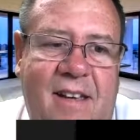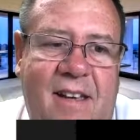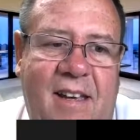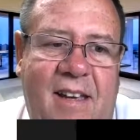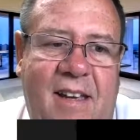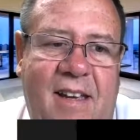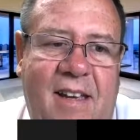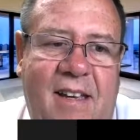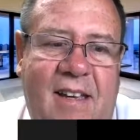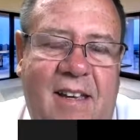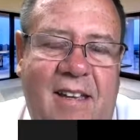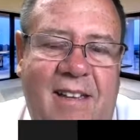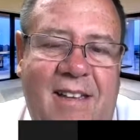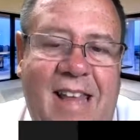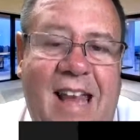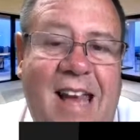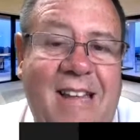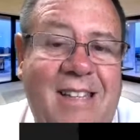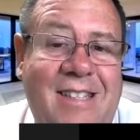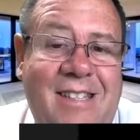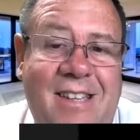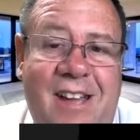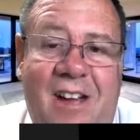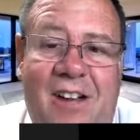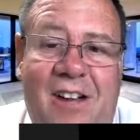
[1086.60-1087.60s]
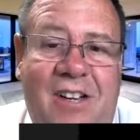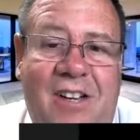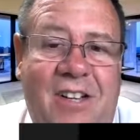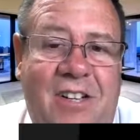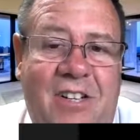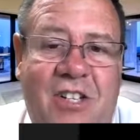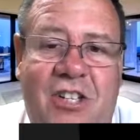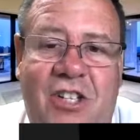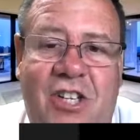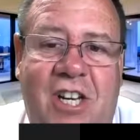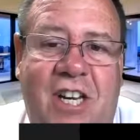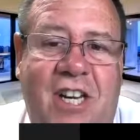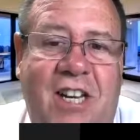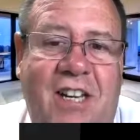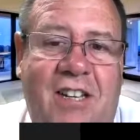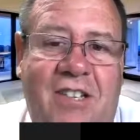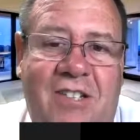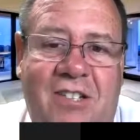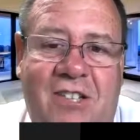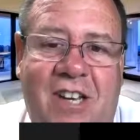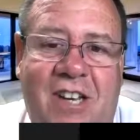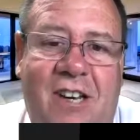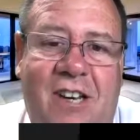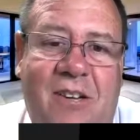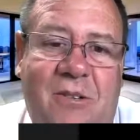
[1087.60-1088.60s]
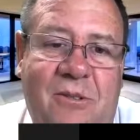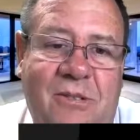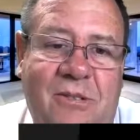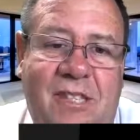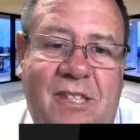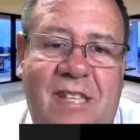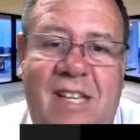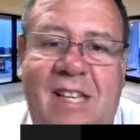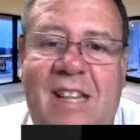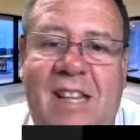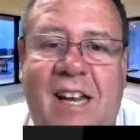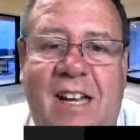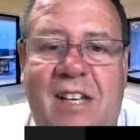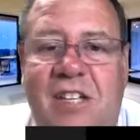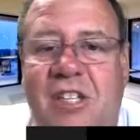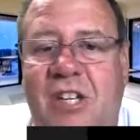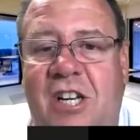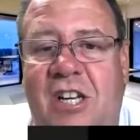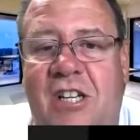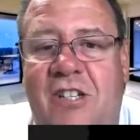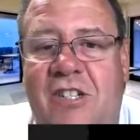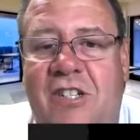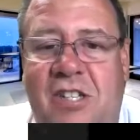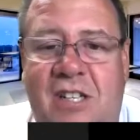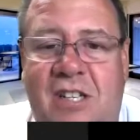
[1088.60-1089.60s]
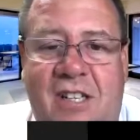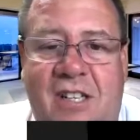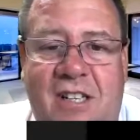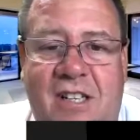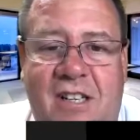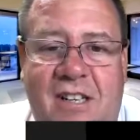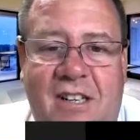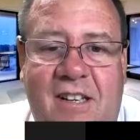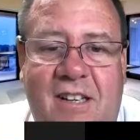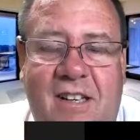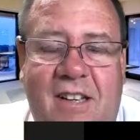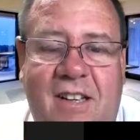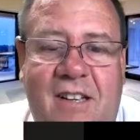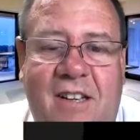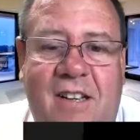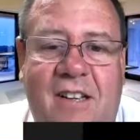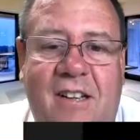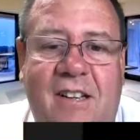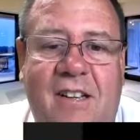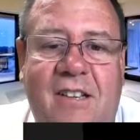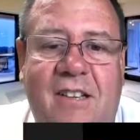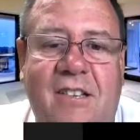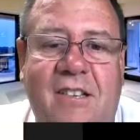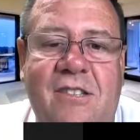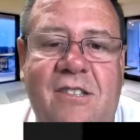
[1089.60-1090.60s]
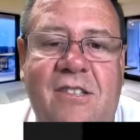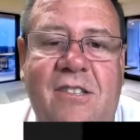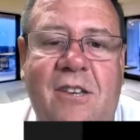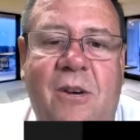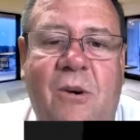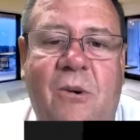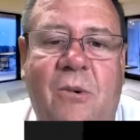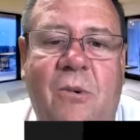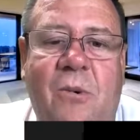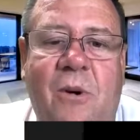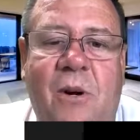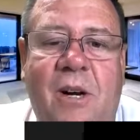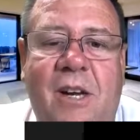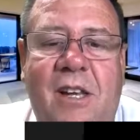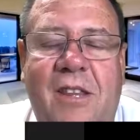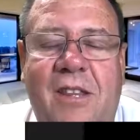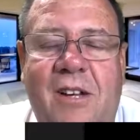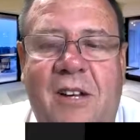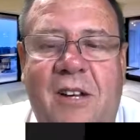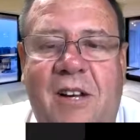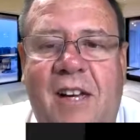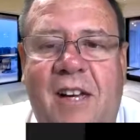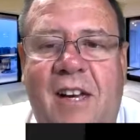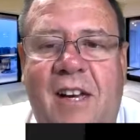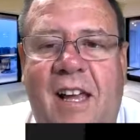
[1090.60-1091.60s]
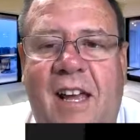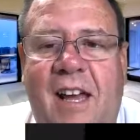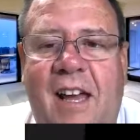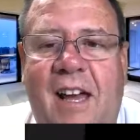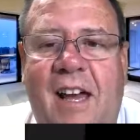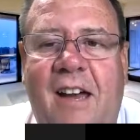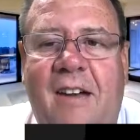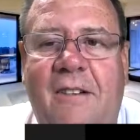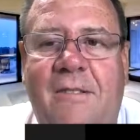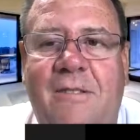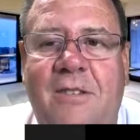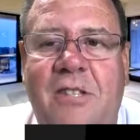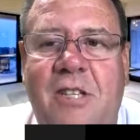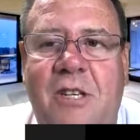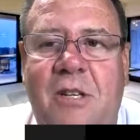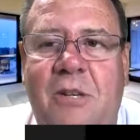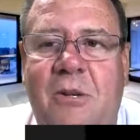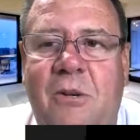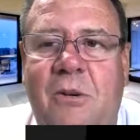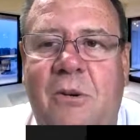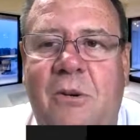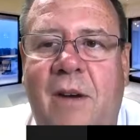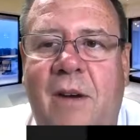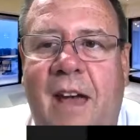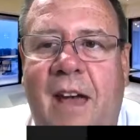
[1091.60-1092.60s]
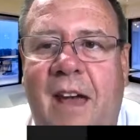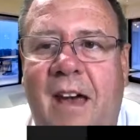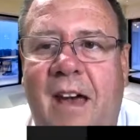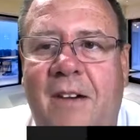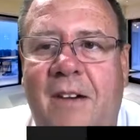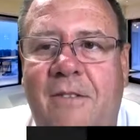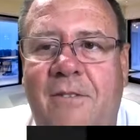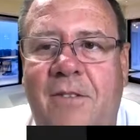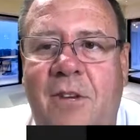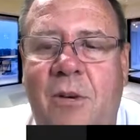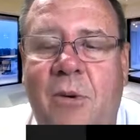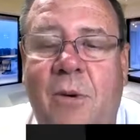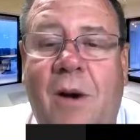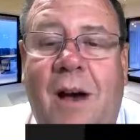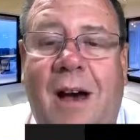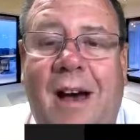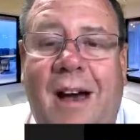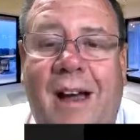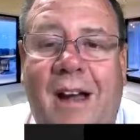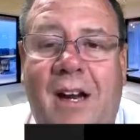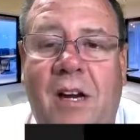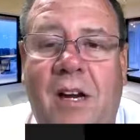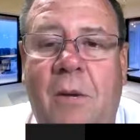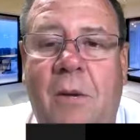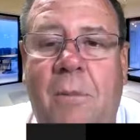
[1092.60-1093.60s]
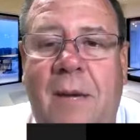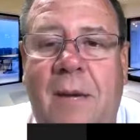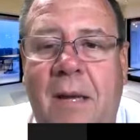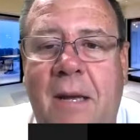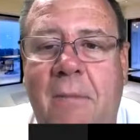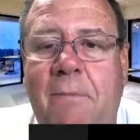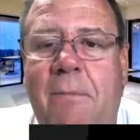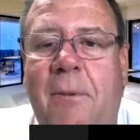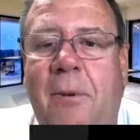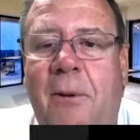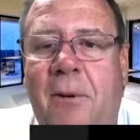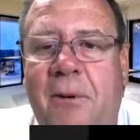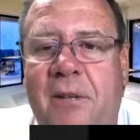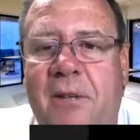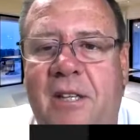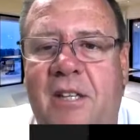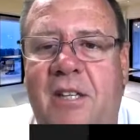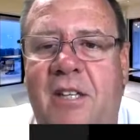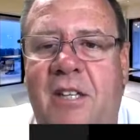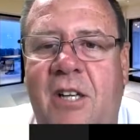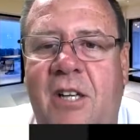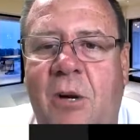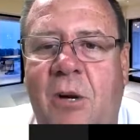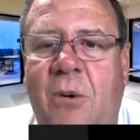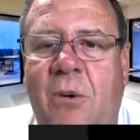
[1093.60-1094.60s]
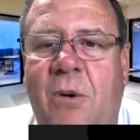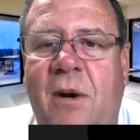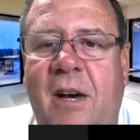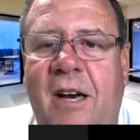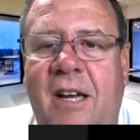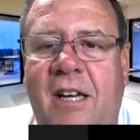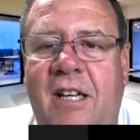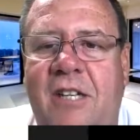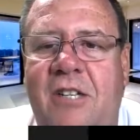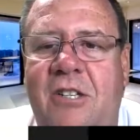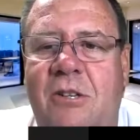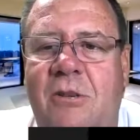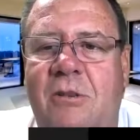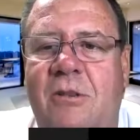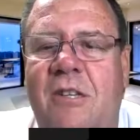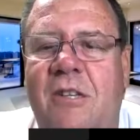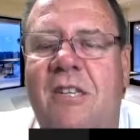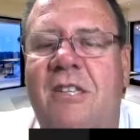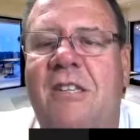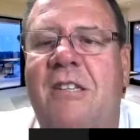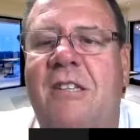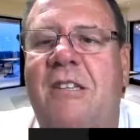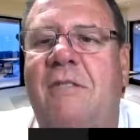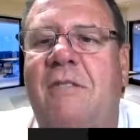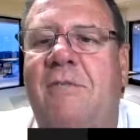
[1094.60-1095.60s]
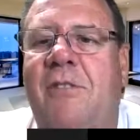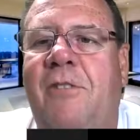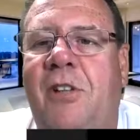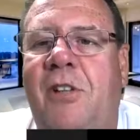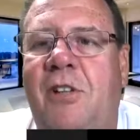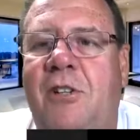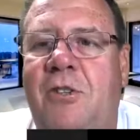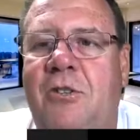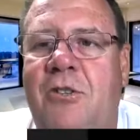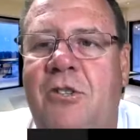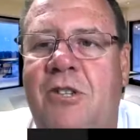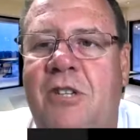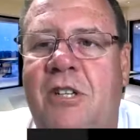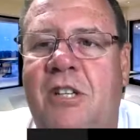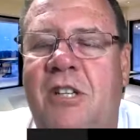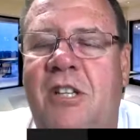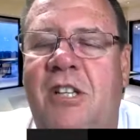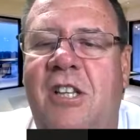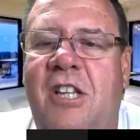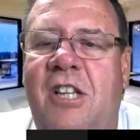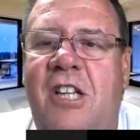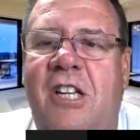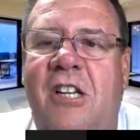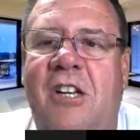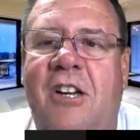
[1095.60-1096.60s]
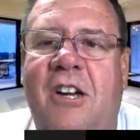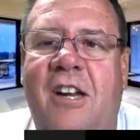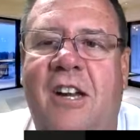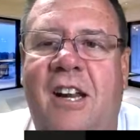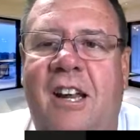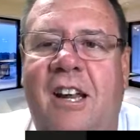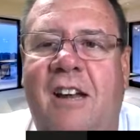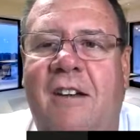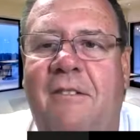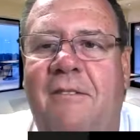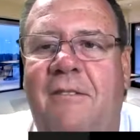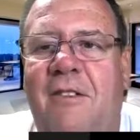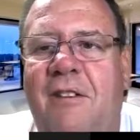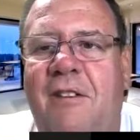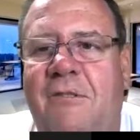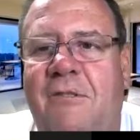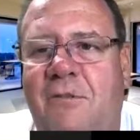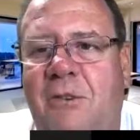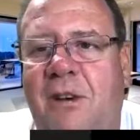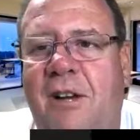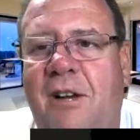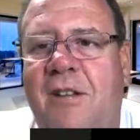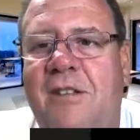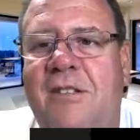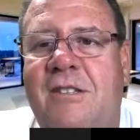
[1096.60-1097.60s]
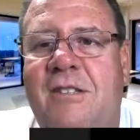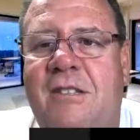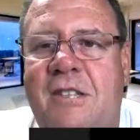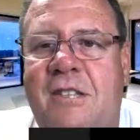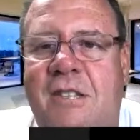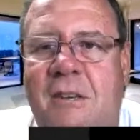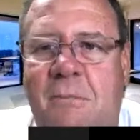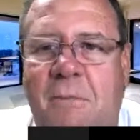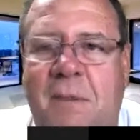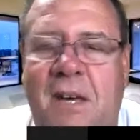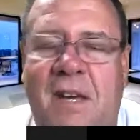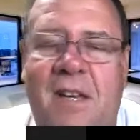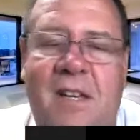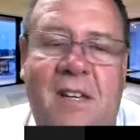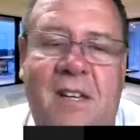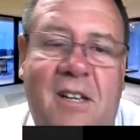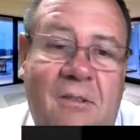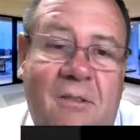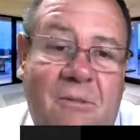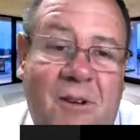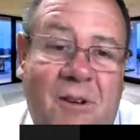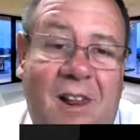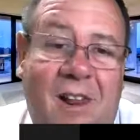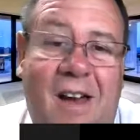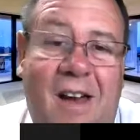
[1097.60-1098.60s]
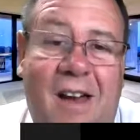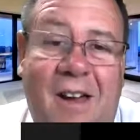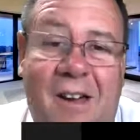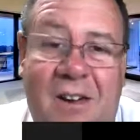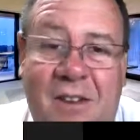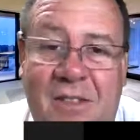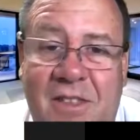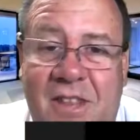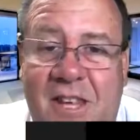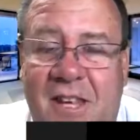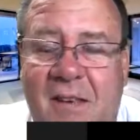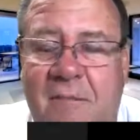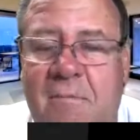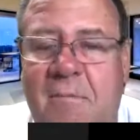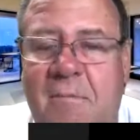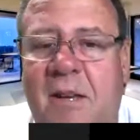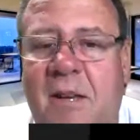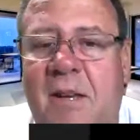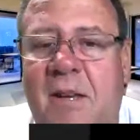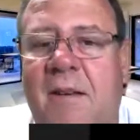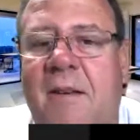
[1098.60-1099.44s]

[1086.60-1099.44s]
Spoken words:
And that's not going to change. I don't see that changing. So we're either going to have you hire people that know how to do this in Volusion, and then you're going to have to trust and depend and rely on them,